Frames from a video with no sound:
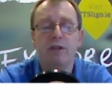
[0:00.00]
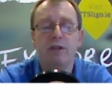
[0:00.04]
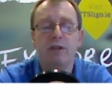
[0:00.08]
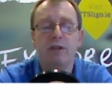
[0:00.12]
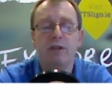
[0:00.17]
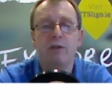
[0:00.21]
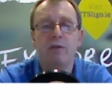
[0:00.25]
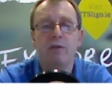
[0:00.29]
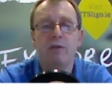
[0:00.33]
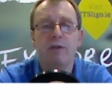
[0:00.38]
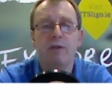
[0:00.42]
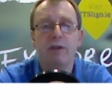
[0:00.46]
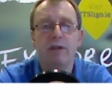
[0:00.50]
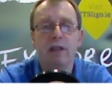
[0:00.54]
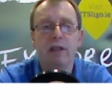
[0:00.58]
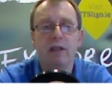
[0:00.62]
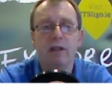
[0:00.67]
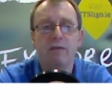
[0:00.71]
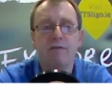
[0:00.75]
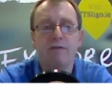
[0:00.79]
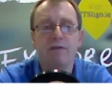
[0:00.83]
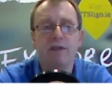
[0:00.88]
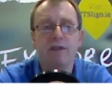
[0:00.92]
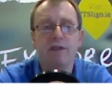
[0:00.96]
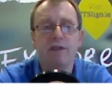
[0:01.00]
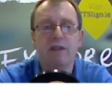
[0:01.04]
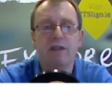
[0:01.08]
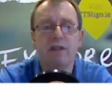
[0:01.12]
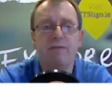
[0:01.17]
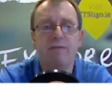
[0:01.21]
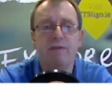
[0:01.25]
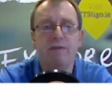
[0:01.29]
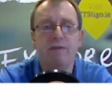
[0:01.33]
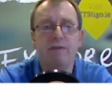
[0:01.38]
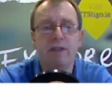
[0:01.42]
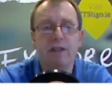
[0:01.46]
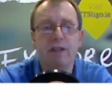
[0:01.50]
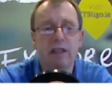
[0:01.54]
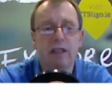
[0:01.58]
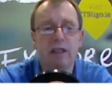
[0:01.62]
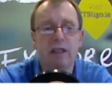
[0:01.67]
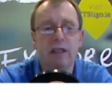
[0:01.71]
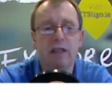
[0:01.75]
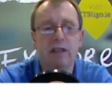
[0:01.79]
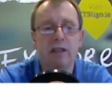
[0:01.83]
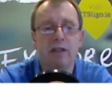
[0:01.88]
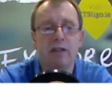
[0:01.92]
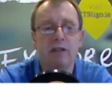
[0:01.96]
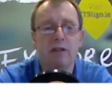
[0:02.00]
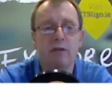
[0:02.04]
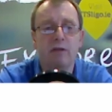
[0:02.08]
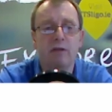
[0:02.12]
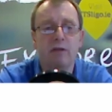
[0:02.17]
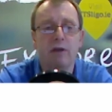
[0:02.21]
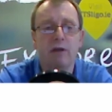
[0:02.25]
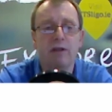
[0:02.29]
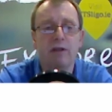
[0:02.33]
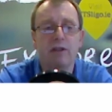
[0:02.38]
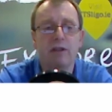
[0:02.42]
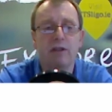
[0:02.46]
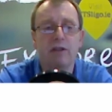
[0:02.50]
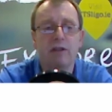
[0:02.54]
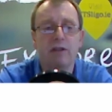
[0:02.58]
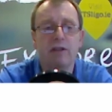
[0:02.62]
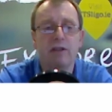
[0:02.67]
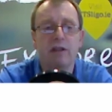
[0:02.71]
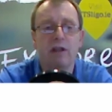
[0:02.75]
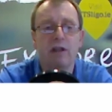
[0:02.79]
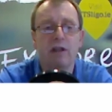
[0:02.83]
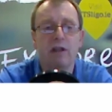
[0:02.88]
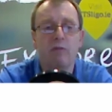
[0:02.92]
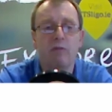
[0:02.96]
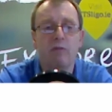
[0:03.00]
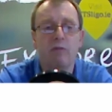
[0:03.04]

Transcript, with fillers: to think of sophisticated questions that